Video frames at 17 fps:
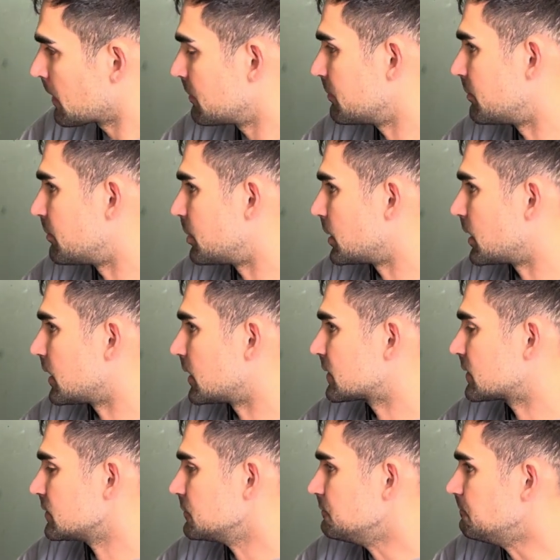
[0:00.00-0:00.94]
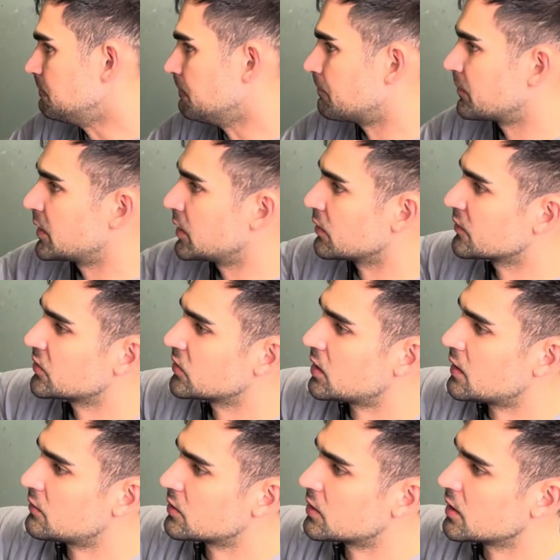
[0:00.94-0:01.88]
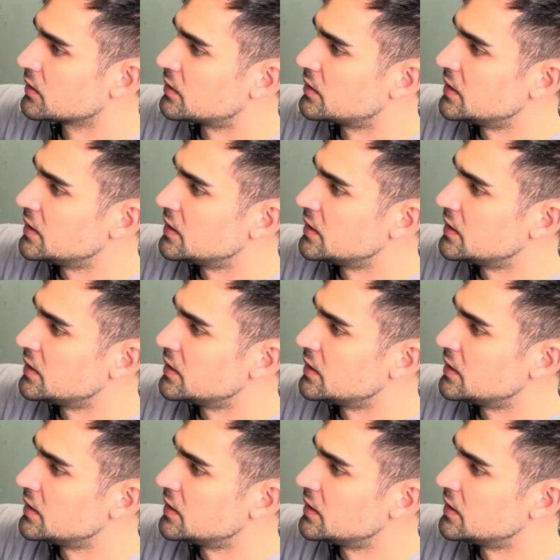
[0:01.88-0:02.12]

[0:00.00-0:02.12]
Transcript: But they also have a rather